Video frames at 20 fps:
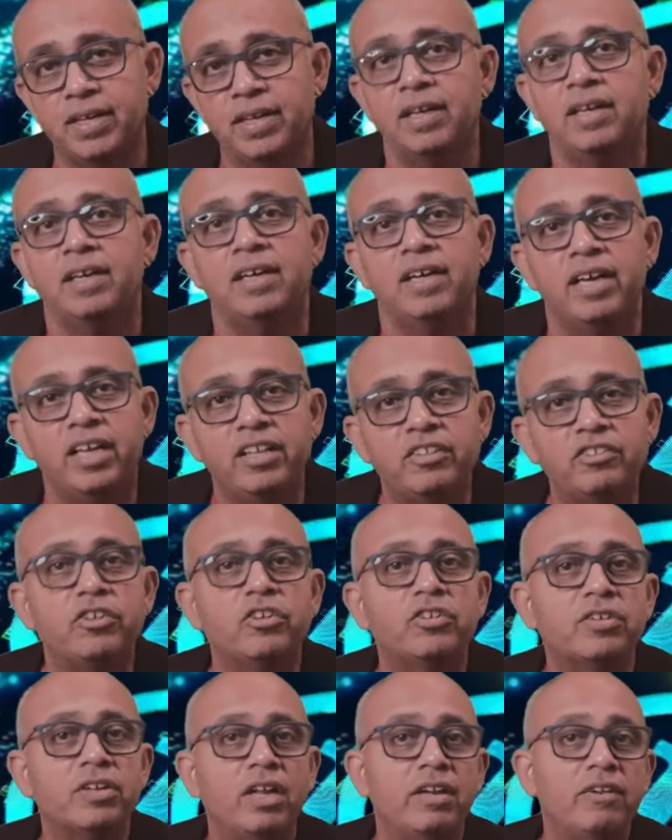
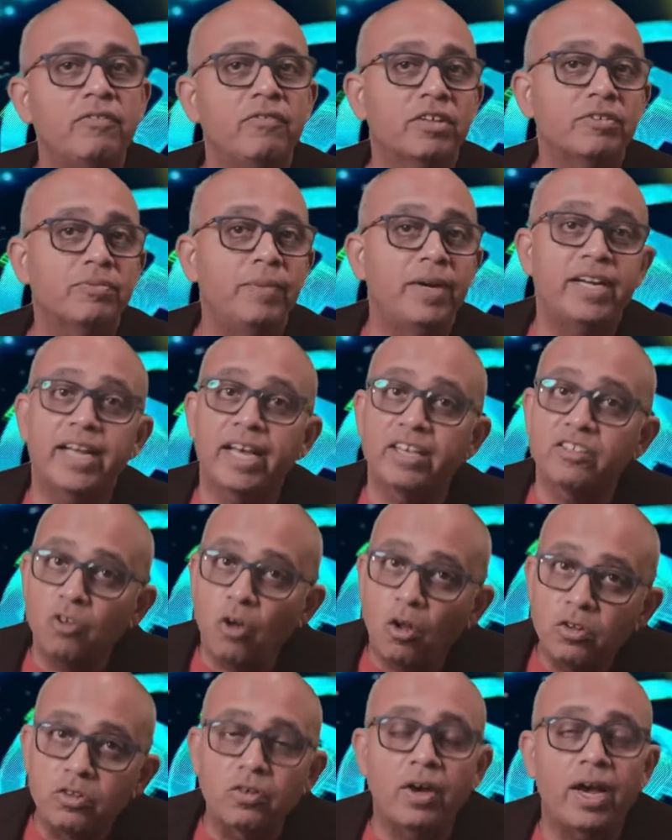Institutional investment has
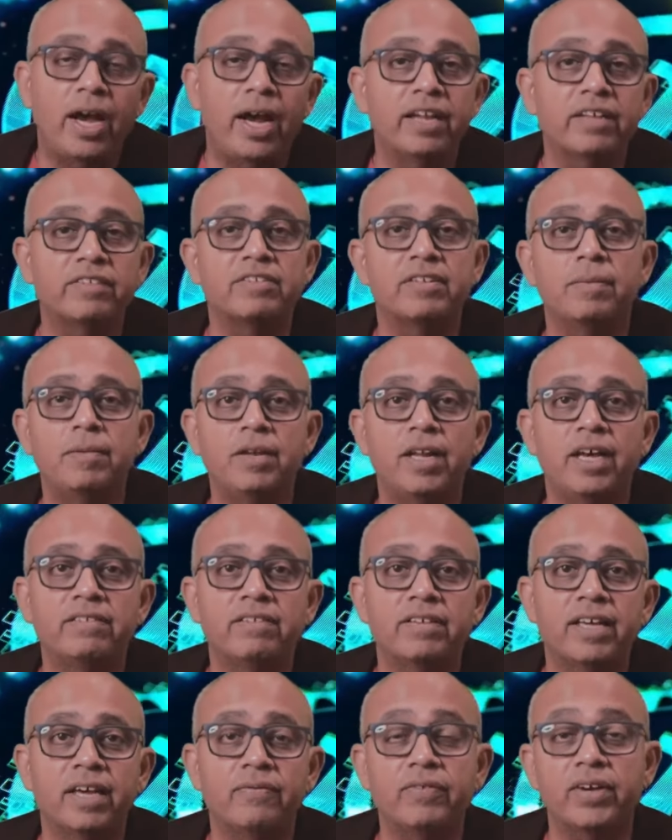also had a stabilizing
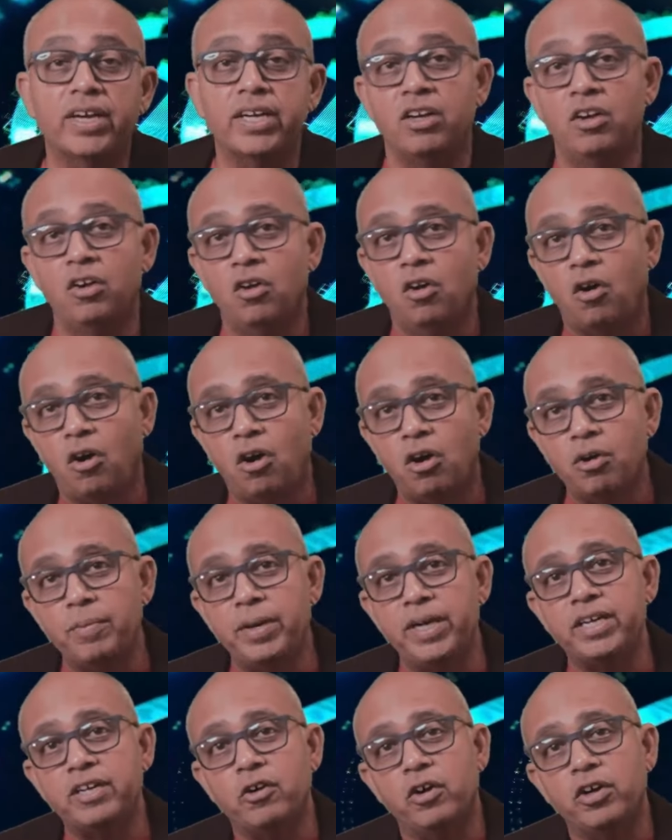effect on
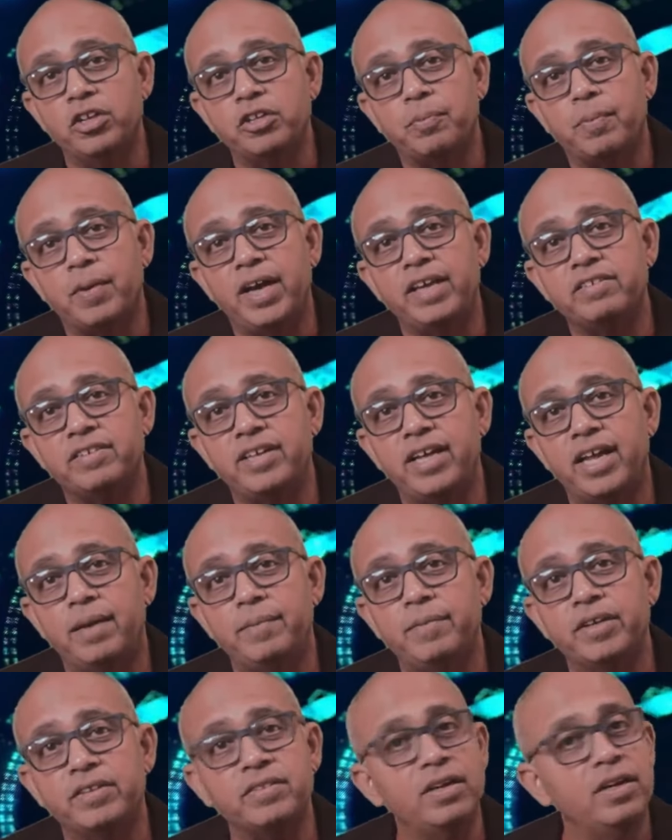Bitcoin's price
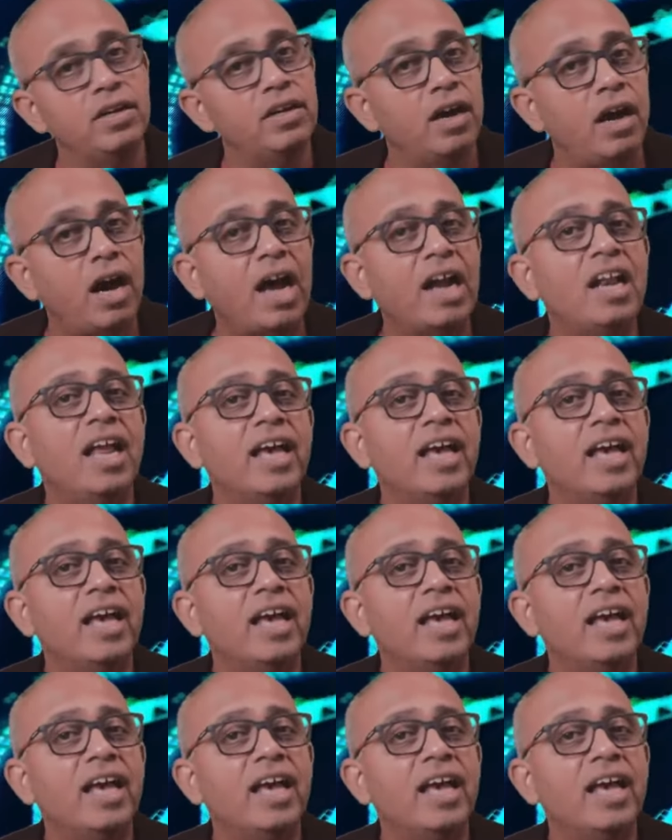dynamics. Unlike the